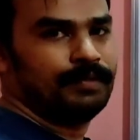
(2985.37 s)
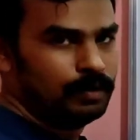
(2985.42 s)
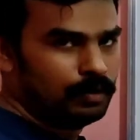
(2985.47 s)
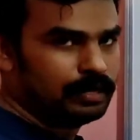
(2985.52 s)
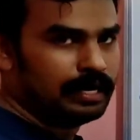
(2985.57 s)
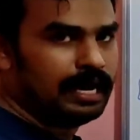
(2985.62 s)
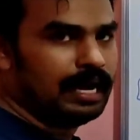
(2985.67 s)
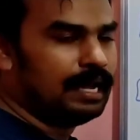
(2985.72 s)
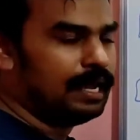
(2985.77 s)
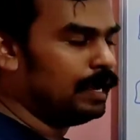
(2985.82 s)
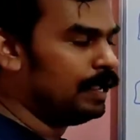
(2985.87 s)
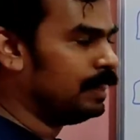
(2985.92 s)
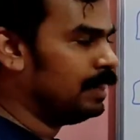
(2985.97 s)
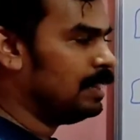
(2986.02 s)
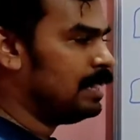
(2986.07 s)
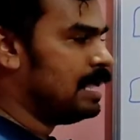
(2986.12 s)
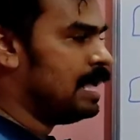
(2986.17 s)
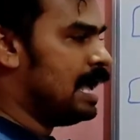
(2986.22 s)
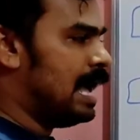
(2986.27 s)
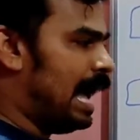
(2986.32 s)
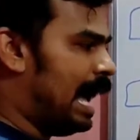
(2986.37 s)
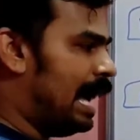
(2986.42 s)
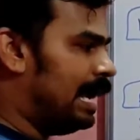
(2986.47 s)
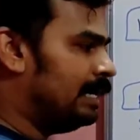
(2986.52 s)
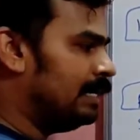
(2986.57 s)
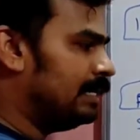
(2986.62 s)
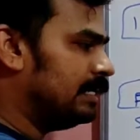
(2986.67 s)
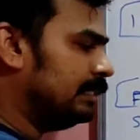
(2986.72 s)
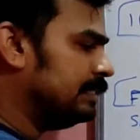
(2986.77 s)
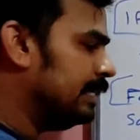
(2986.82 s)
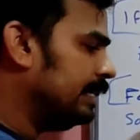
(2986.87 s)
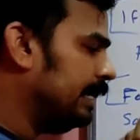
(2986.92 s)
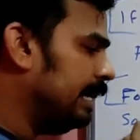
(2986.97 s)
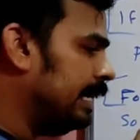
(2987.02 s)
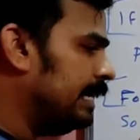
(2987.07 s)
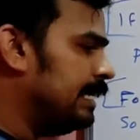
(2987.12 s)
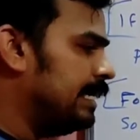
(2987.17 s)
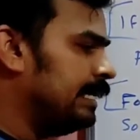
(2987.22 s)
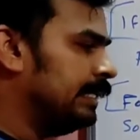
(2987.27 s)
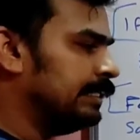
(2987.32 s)
Okay, and the
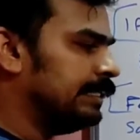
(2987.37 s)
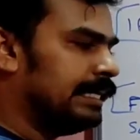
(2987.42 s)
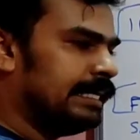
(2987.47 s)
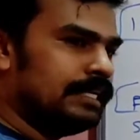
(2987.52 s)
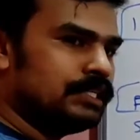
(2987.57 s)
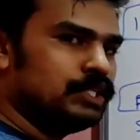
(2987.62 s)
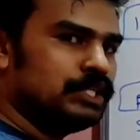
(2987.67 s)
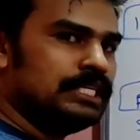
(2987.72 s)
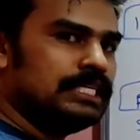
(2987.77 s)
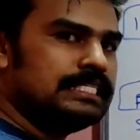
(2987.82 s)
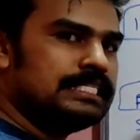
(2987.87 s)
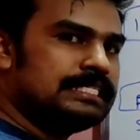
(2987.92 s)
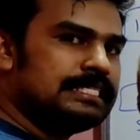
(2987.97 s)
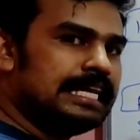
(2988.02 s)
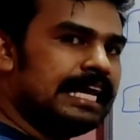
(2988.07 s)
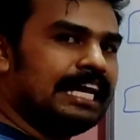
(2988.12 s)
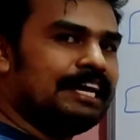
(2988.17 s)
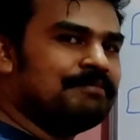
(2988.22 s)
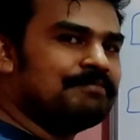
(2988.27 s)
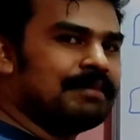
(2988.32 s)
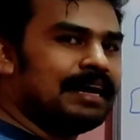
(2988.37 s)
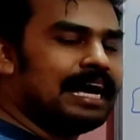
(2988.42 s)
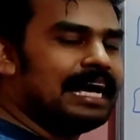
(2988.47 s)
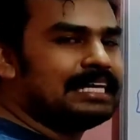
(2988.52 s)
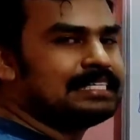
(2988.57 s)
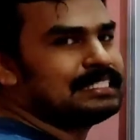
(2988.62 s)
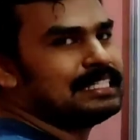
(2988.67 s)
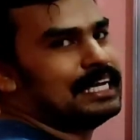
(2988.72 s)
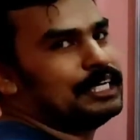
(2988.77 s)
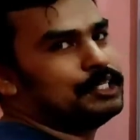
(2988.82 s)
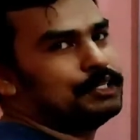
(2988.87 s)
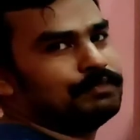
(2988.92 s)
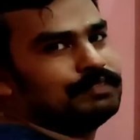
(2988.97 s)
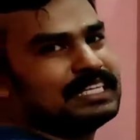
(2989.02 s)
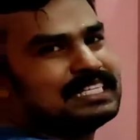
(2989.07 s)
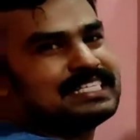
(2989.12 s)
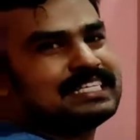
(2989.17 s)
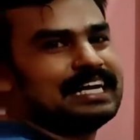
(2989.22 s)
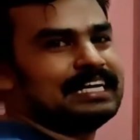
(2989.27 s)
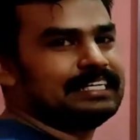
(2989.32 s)
ending direction is same as that of
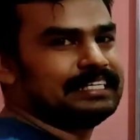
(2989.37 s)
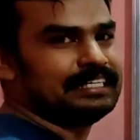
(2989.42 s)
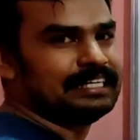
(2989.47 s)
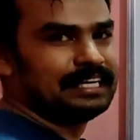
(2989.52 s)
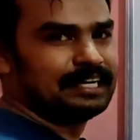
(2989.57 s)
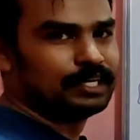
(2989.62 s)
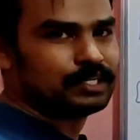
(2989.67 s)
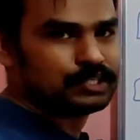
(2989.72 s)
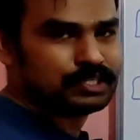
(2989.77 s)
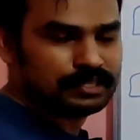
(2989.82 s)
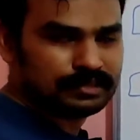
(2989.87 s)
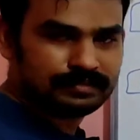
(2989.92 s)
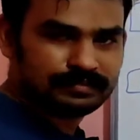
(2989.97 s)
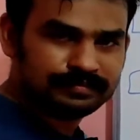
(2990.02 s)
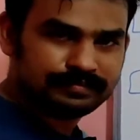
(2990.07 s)
the starting direction.